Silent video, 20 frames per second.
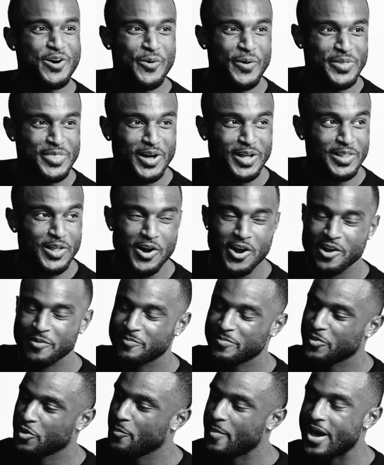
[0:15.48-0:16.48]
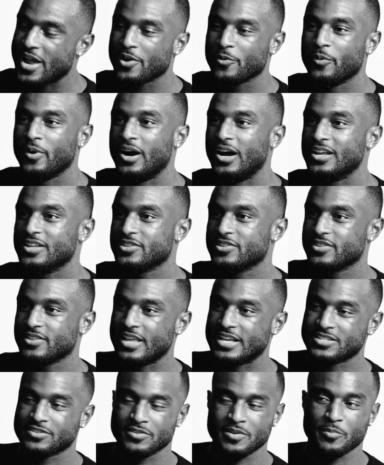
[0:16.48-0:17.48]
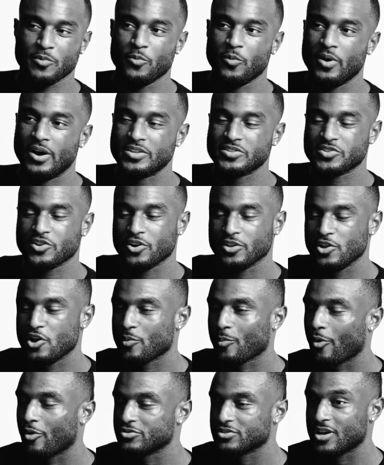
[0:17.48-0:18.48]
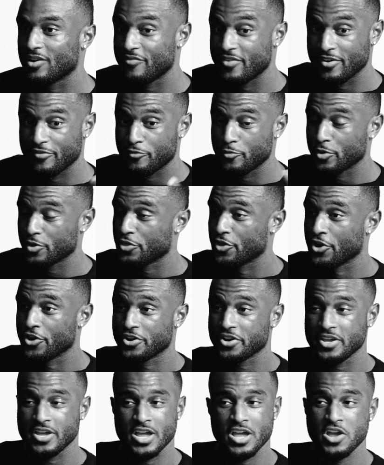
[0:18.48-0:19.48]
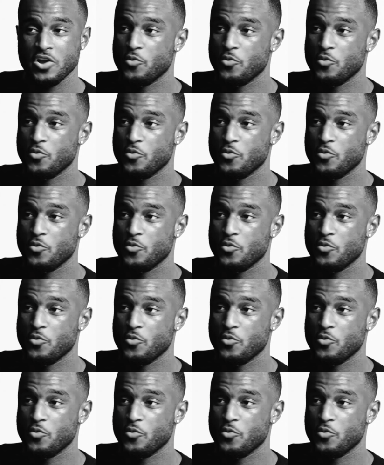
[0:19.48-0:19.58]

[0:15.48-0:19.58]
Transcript: Win the alarm, no matter what. That's number one. So alarm goes off at 4:30.